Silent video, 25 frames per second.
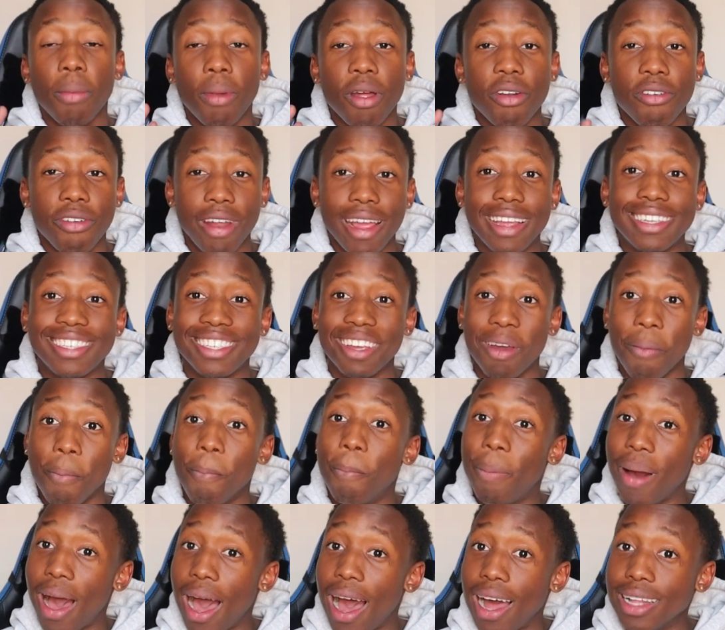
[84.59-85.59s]
I'm not racing,
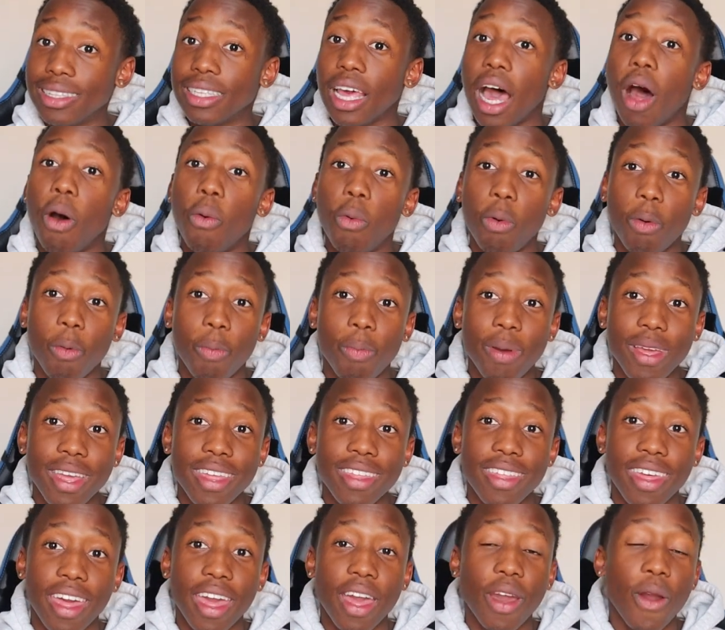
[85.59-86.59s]
but I will
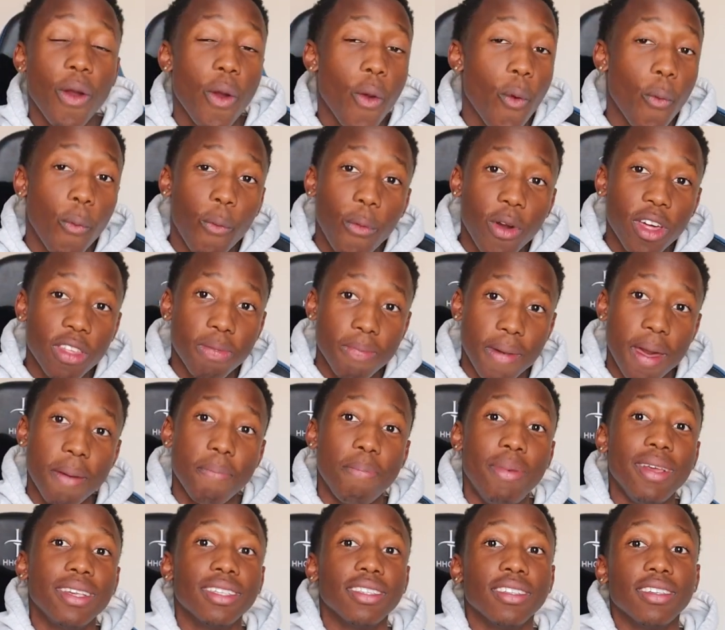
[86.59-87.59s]
be there with my
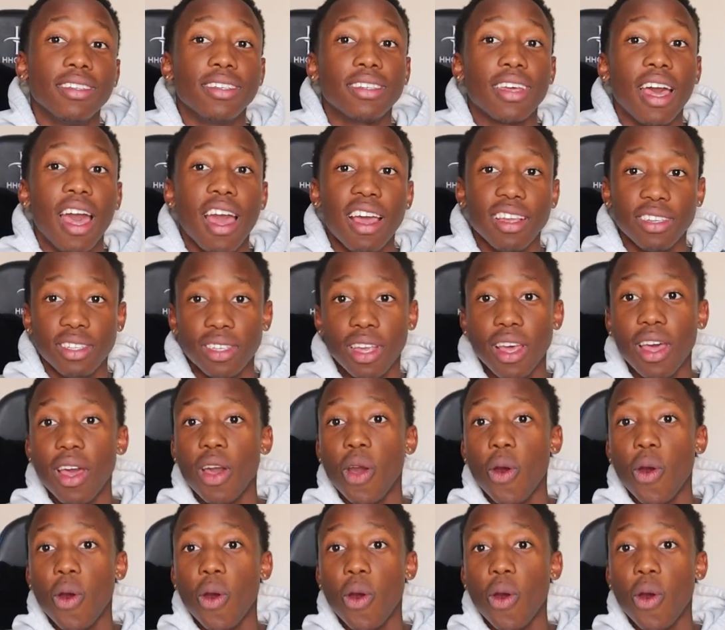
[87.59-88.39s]
business, guys,